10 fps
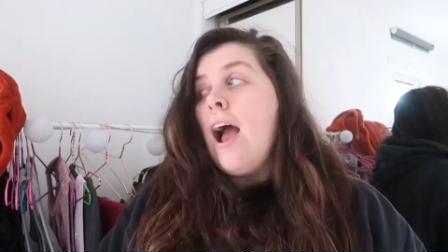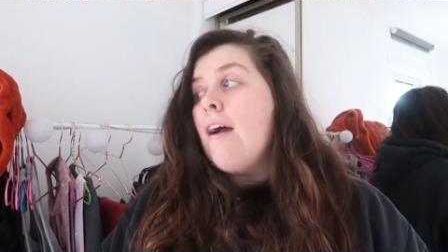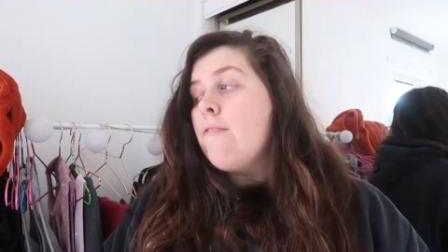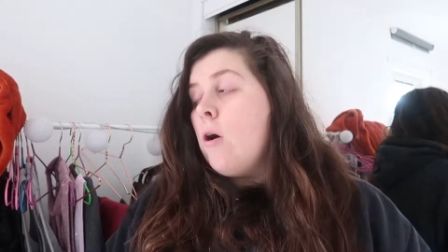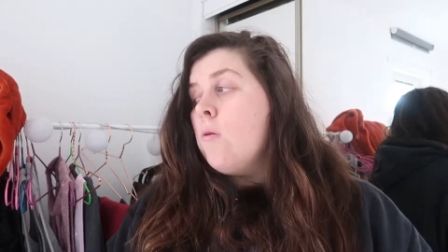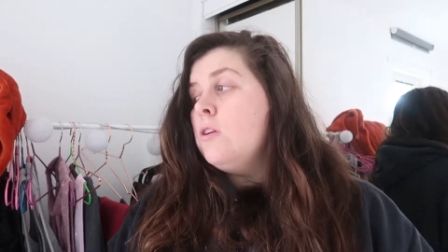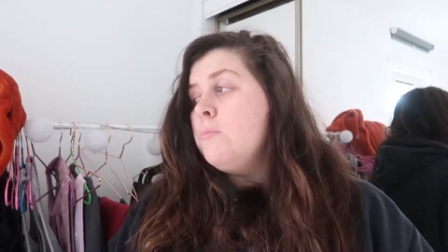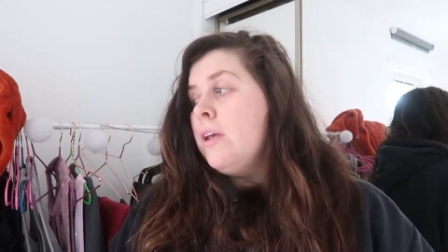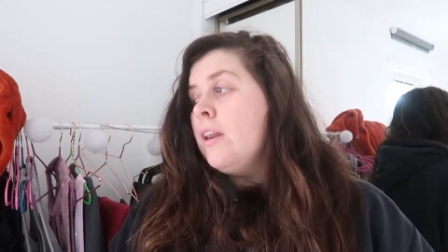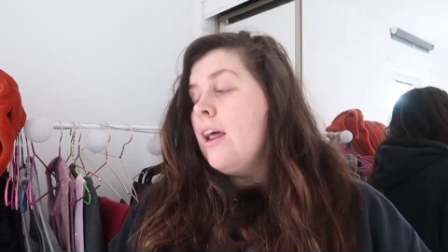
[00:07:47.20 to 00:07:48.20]
I've always
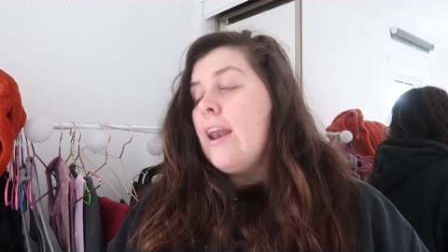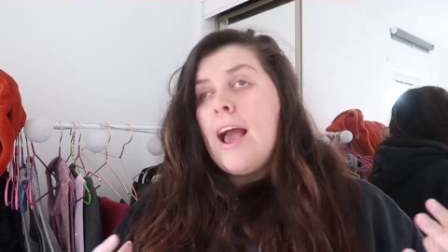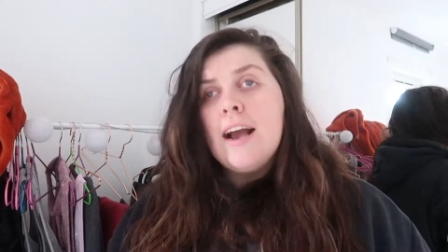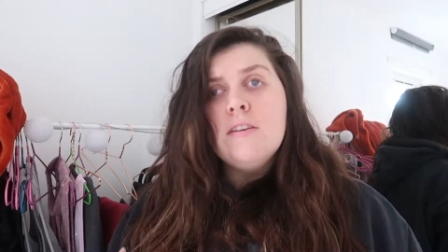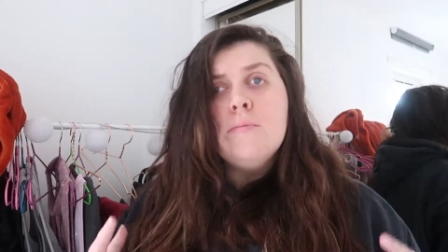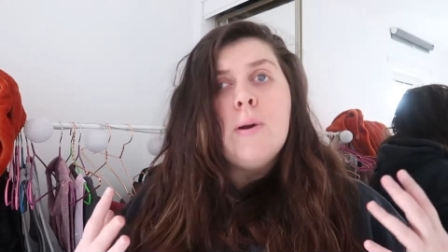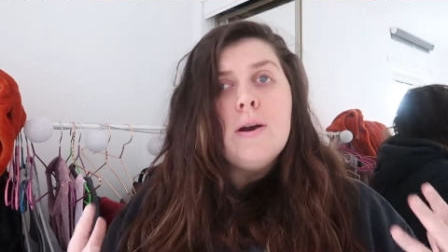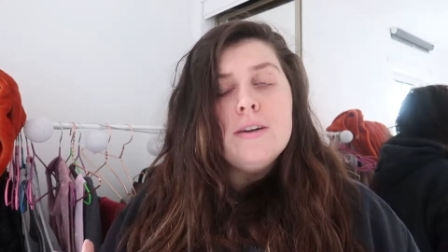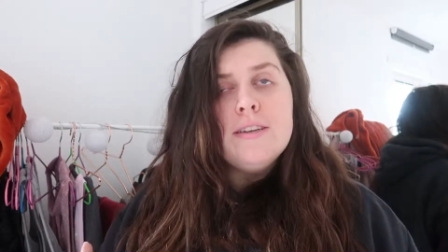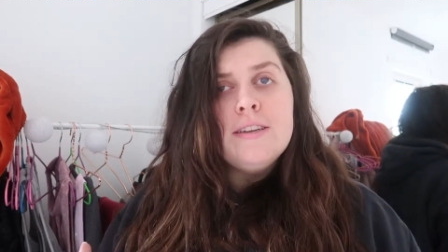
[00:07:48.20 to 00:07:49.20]
been an active
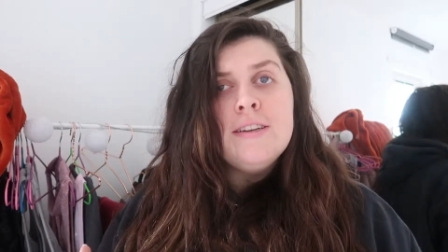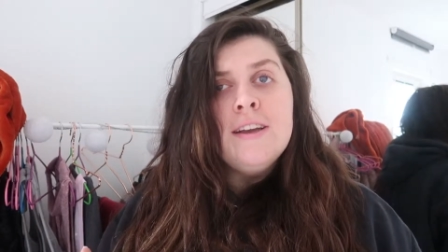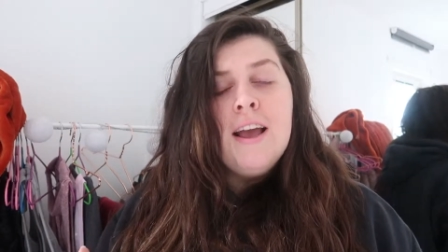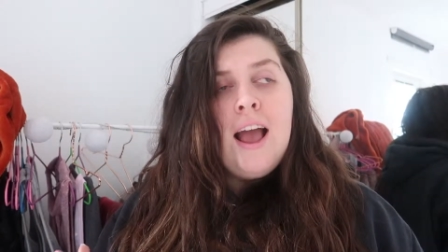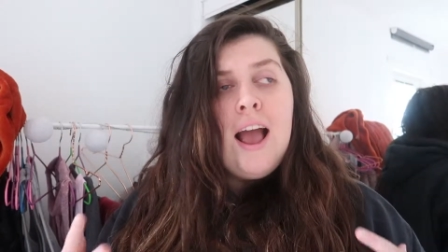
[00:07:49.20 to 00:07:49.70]
person.